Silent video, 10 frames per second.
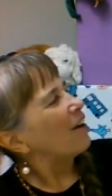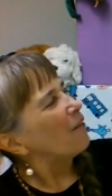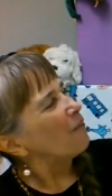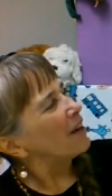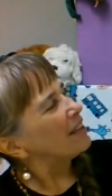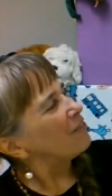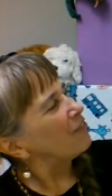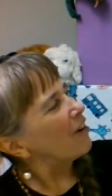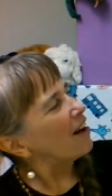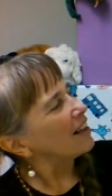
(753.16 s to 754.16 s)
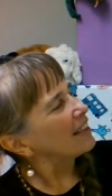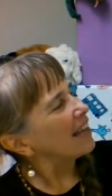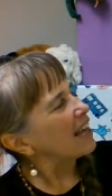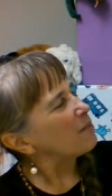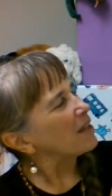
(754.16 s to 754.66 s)
When fall
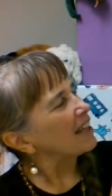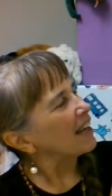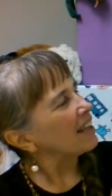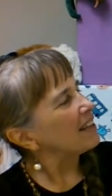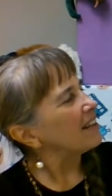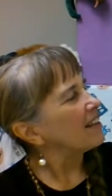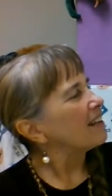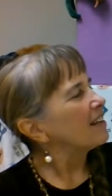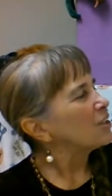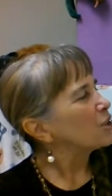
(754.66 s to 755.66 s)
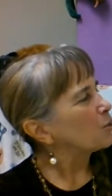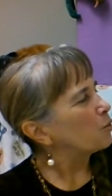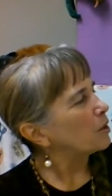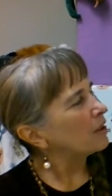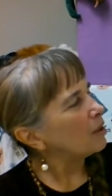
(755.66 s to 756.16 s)
came again,
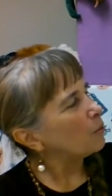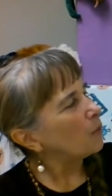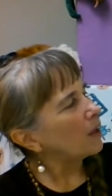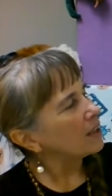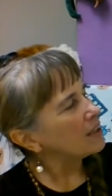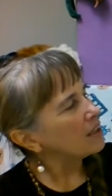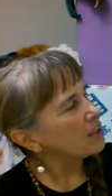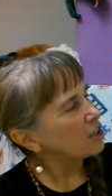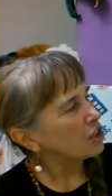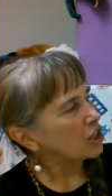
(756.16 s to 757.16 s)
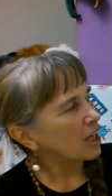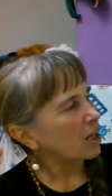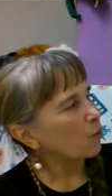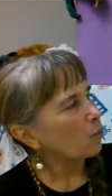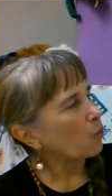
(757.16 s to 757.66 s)
Squirrel wanted to
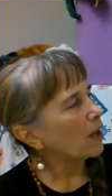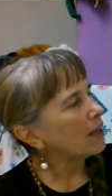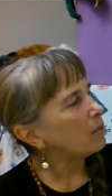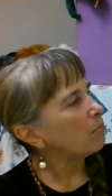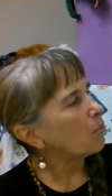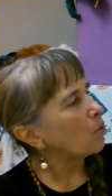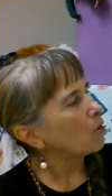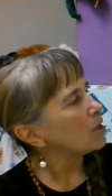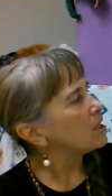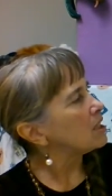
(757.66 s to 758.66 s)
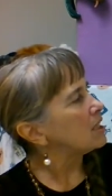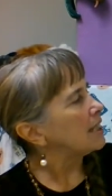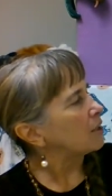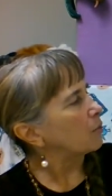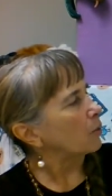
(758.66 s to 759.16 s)
share one more
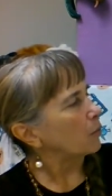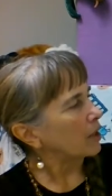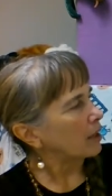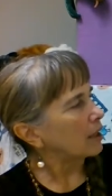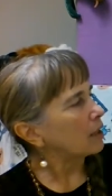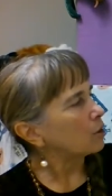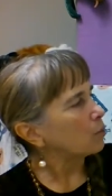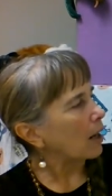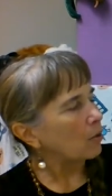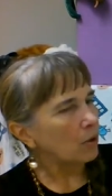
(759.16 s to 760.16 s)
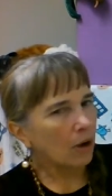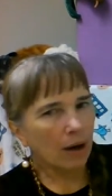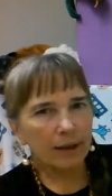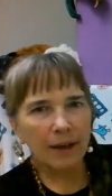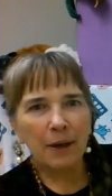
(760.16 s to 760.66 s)
secret with little
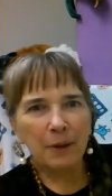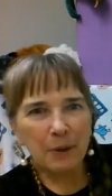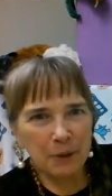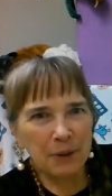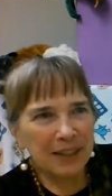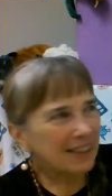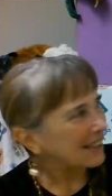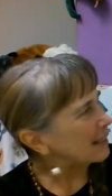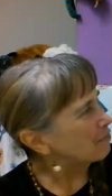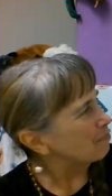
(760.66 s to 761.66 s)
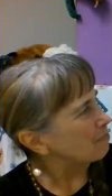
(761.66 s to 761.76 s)
groundhog cooking.